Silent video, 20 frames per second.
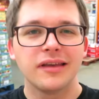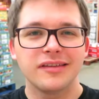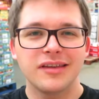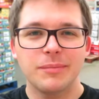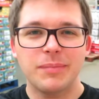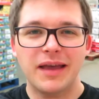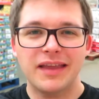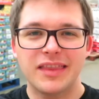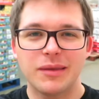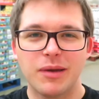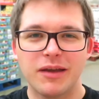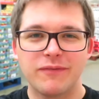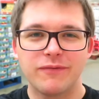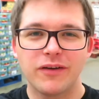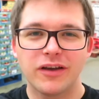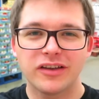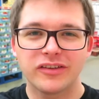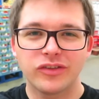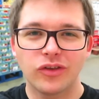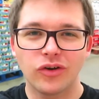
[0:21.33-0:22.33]
Is it bad that my
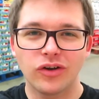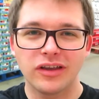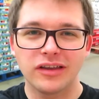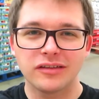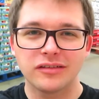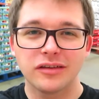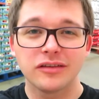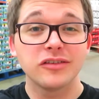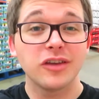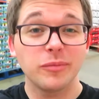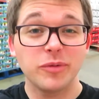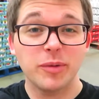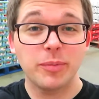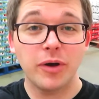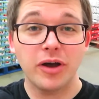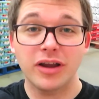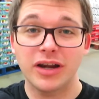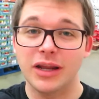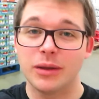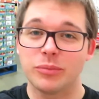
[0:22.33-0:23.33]
first thought is zombie
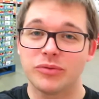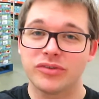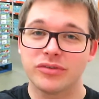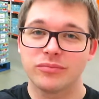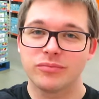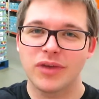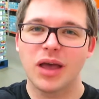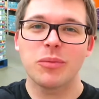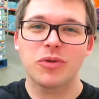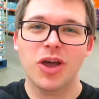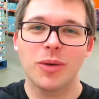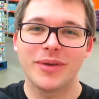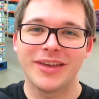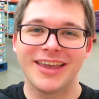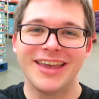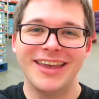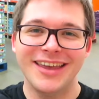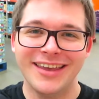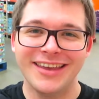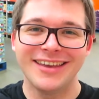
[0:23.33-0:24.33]
apocalypse? I'm coming
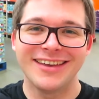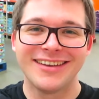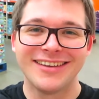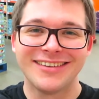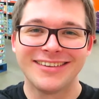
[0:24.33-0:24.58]
here.